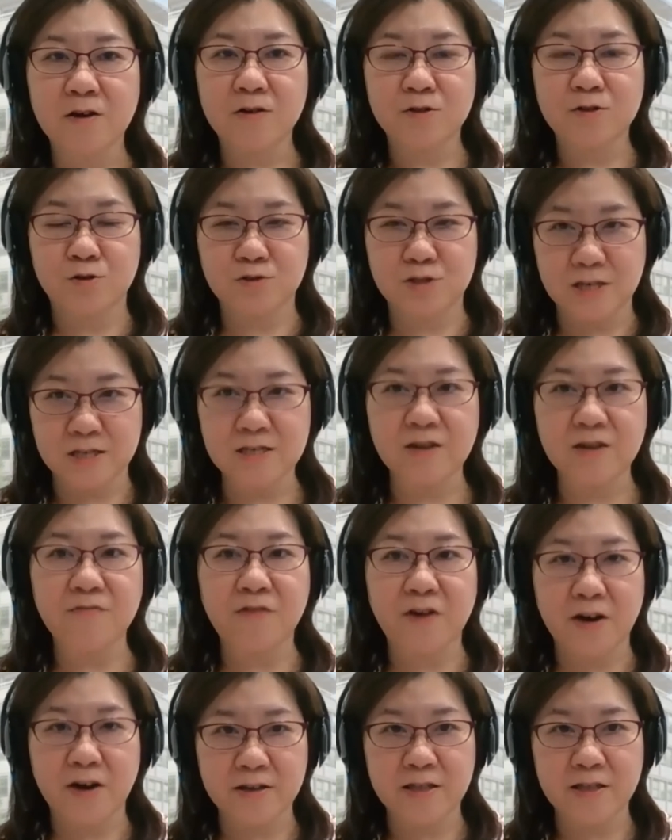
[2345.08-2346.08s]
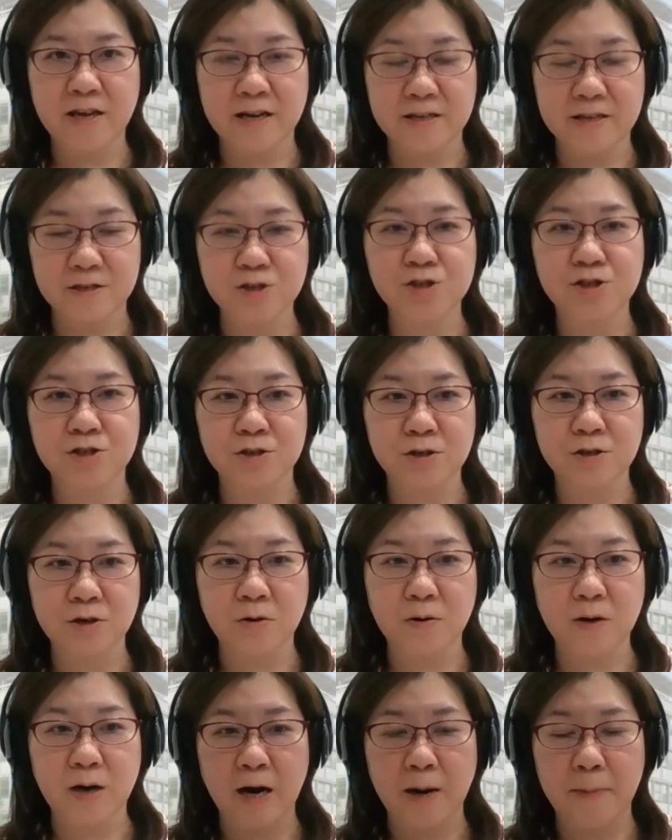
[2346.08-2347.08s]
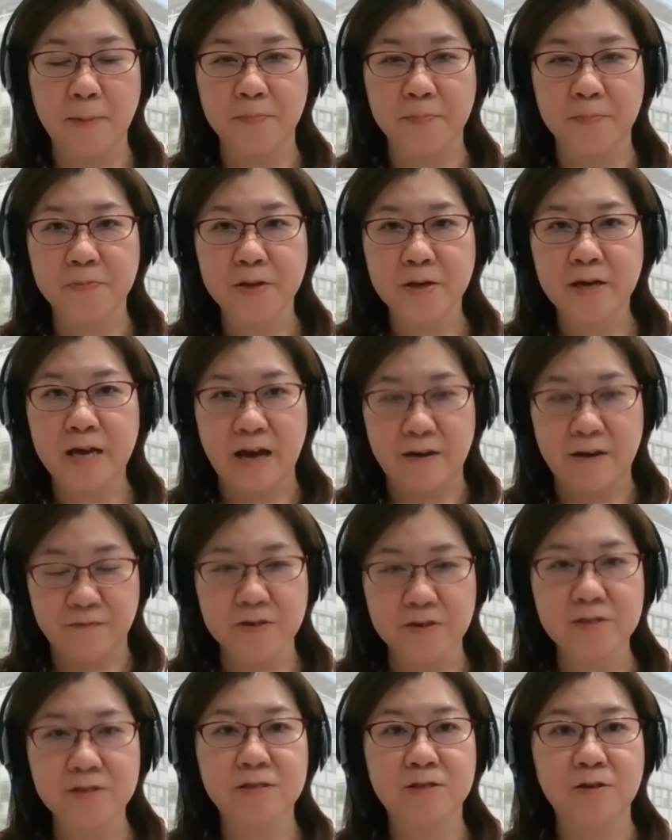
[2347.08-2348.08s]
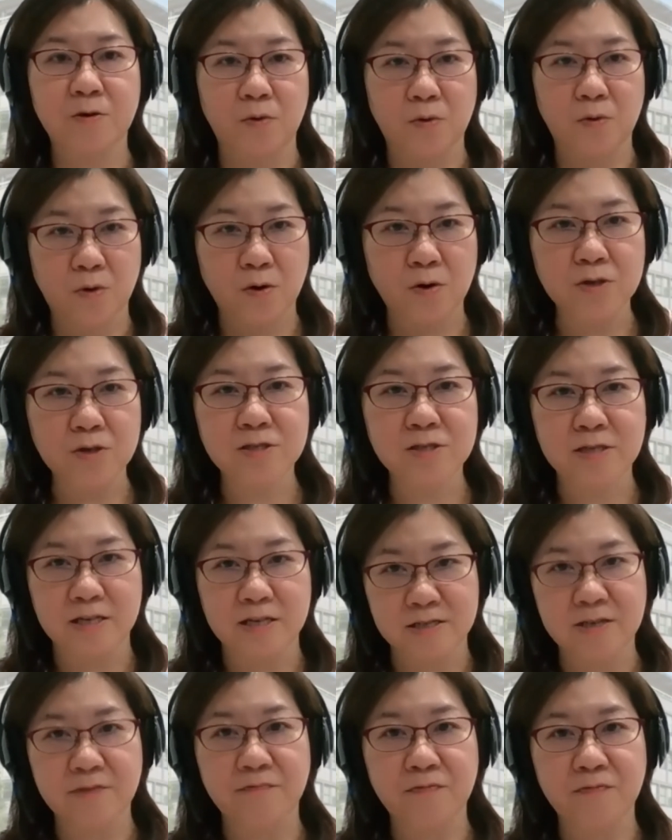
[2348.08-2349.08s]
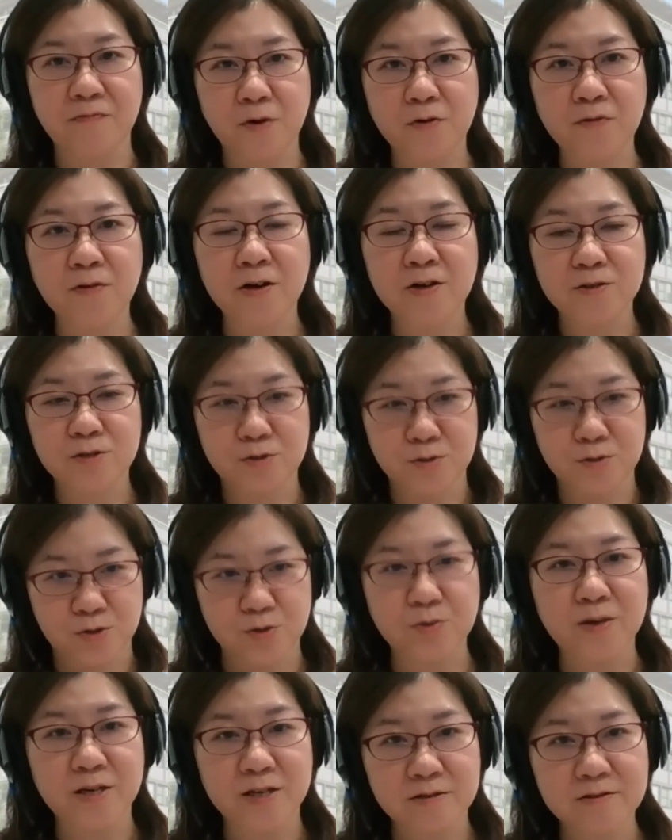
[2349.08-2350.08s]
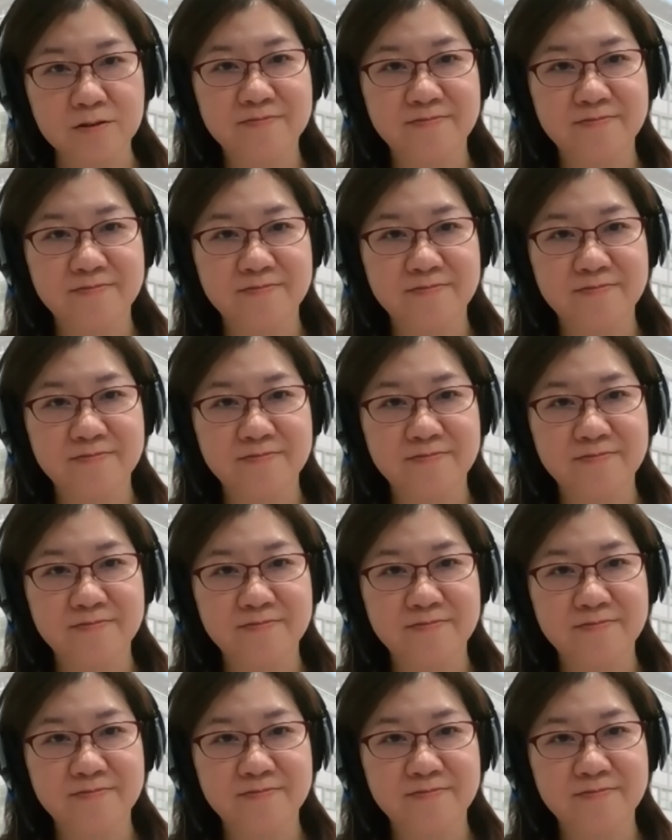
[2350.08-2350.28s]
to justify the additional efforts or costs that's involved to do it.